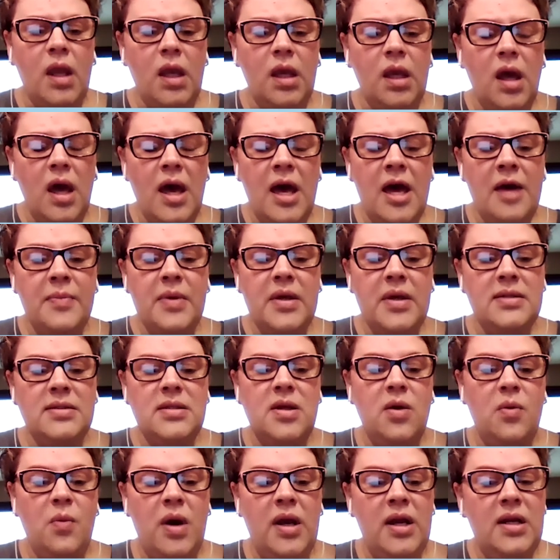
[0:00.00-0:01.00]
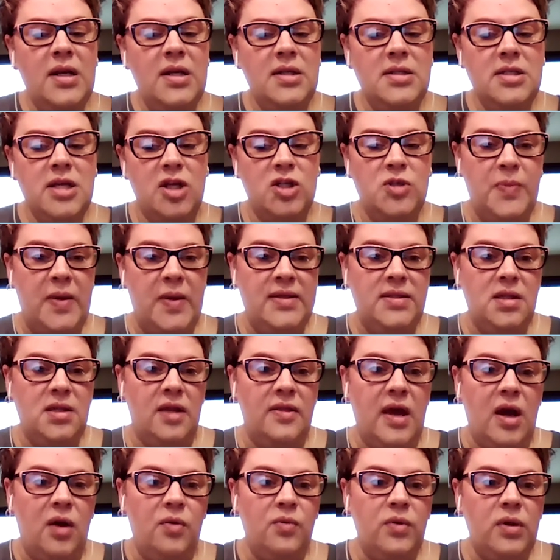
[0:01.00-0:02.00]
because I wanted to touch base on
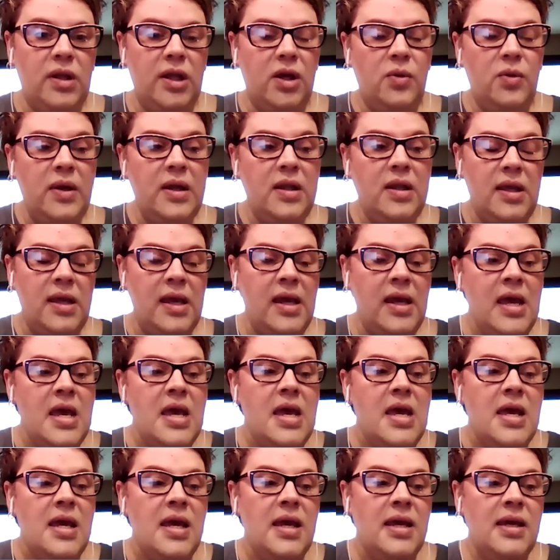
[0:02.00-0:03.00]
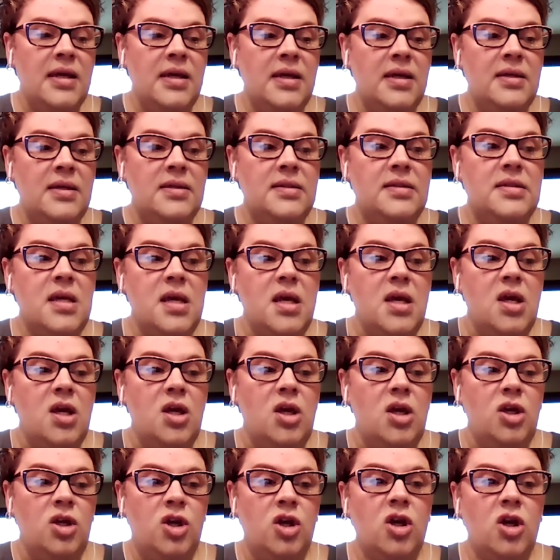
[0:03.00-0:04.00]
that really quickly, is
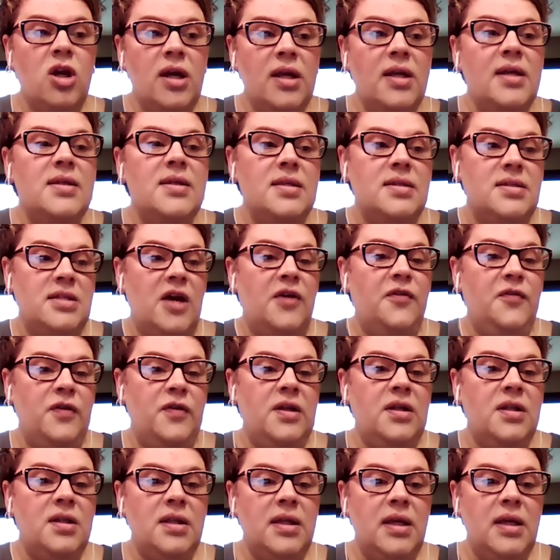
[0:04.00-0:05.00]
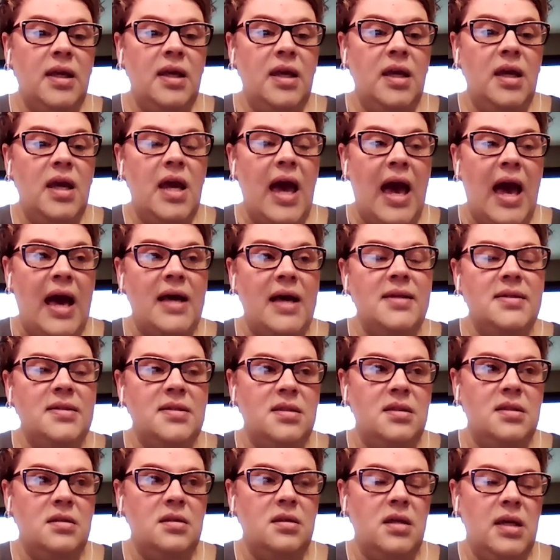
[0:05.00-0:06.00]
you're going to definitely,
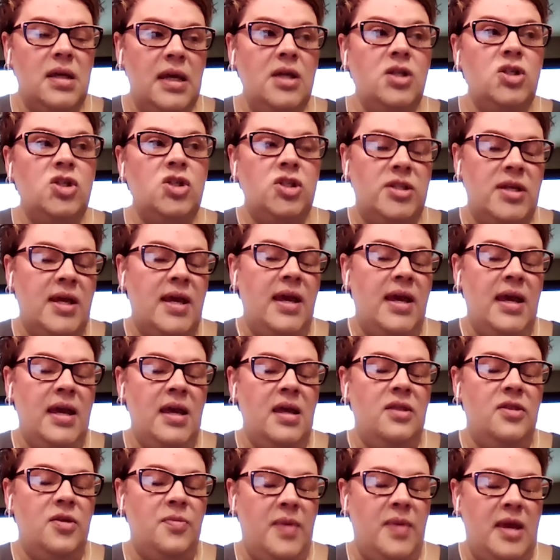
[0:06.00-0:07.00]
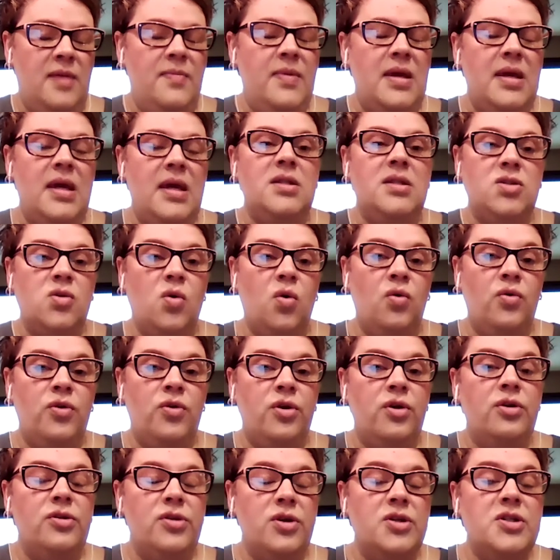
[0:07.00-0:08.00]
as each day the baby gets
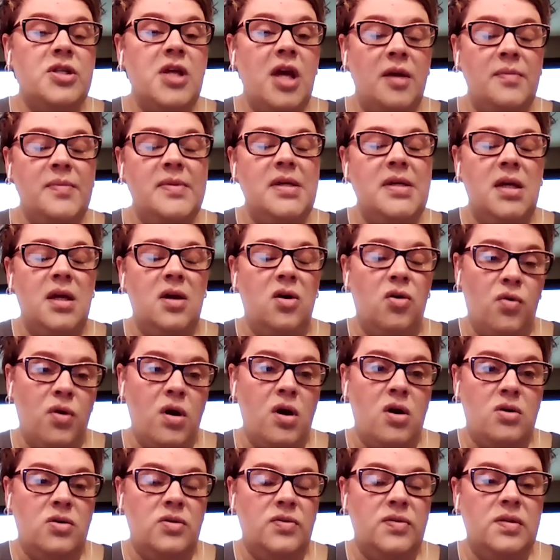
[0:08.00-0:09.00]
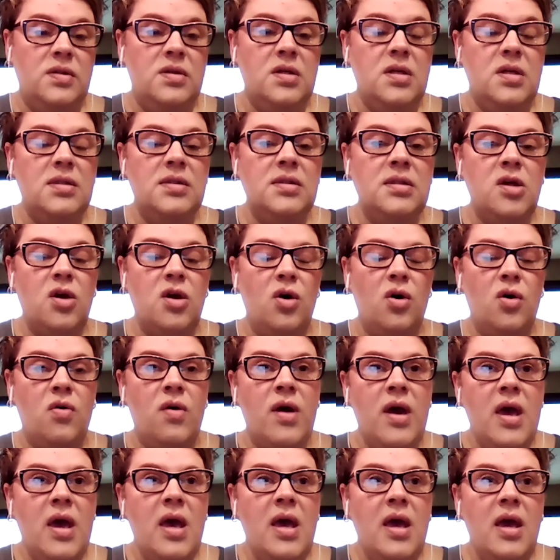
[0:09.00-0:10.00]
older, their tummy grows. So
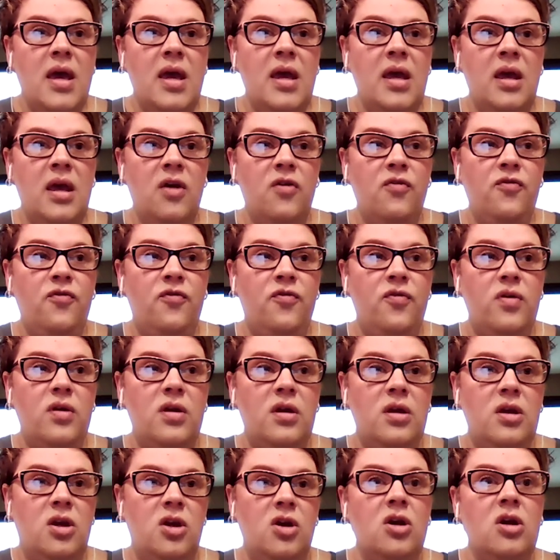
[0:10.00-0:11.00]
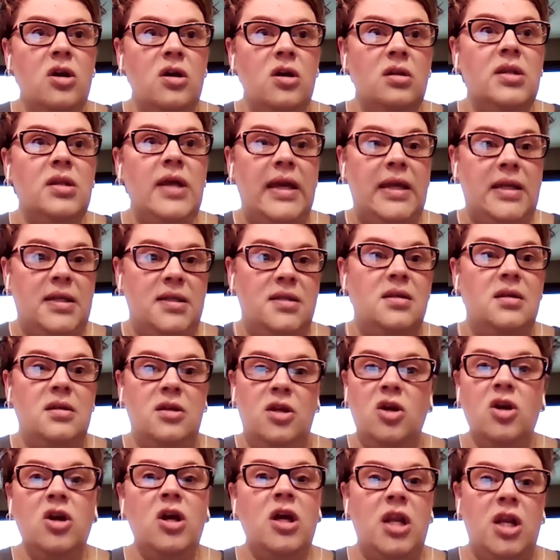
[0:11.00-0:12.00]
if you're going
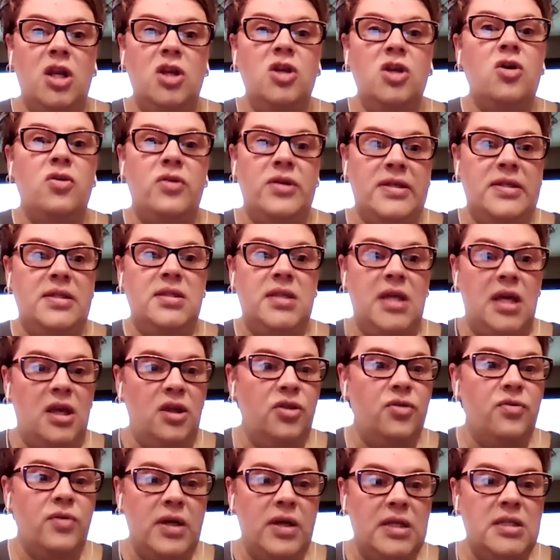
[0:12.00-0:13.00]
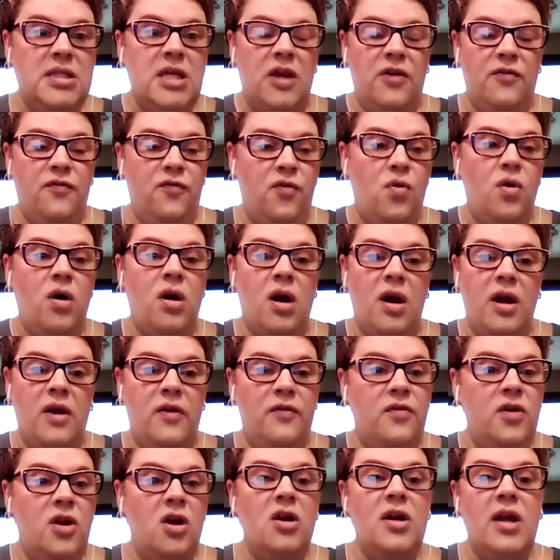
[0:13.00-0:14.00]
to notice day 3, day 4,
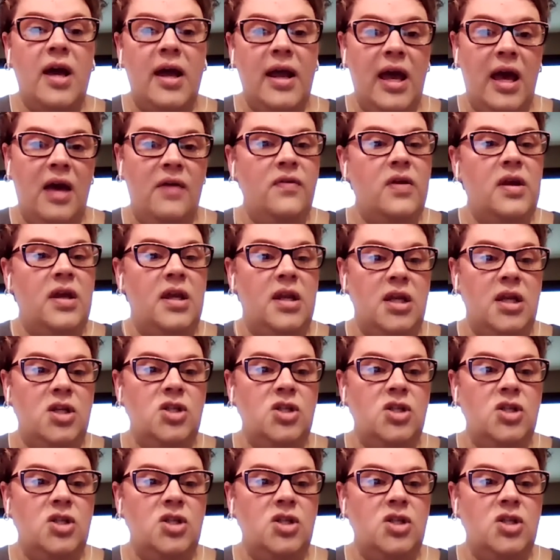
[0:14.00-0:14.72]
if you're not having any